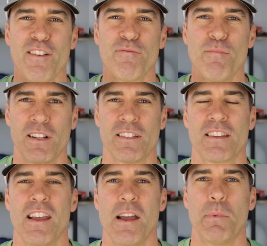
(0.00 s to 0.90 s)

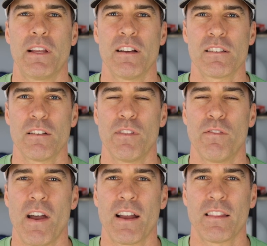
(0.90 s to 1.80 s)
months, because of the
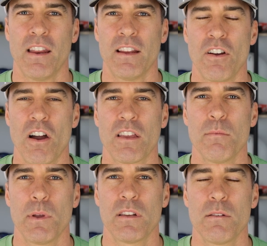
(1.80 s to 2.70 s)
fact that I
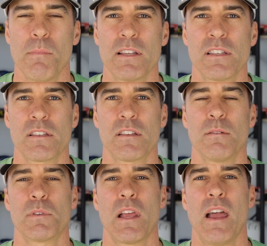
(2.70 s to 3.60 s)
documented my
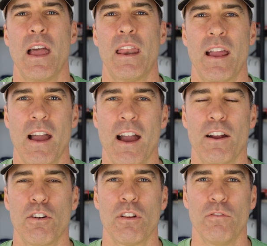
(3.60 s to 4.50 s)
systems and I
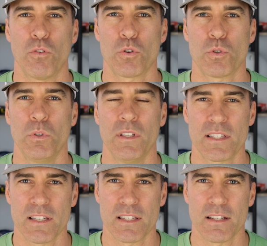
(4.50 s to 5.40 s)
hired virtual
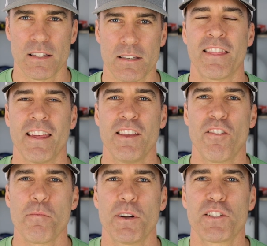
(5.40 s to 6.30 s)
assistants. Thank you
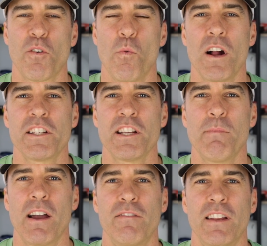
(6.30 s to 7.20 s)
very much for watching
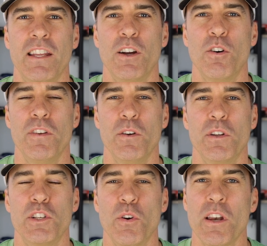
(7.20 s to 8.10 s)
my video. If you
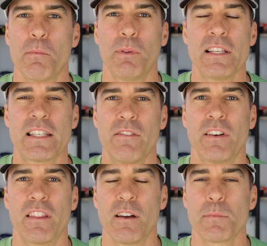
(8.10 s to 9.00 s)
enjoyed it, please give
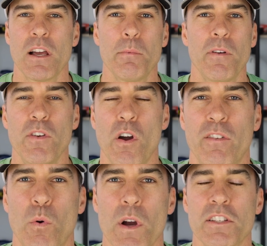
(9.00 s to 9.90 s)
it a thumbs up. If you
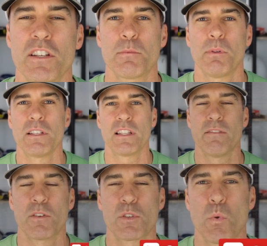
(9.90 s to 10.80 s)
have questions, please leave
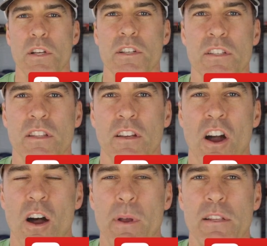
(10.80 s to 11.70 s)
those questions in the
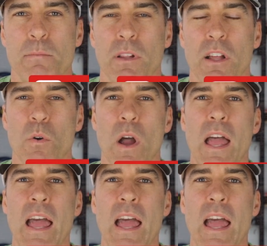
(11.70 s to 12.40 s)
comments below.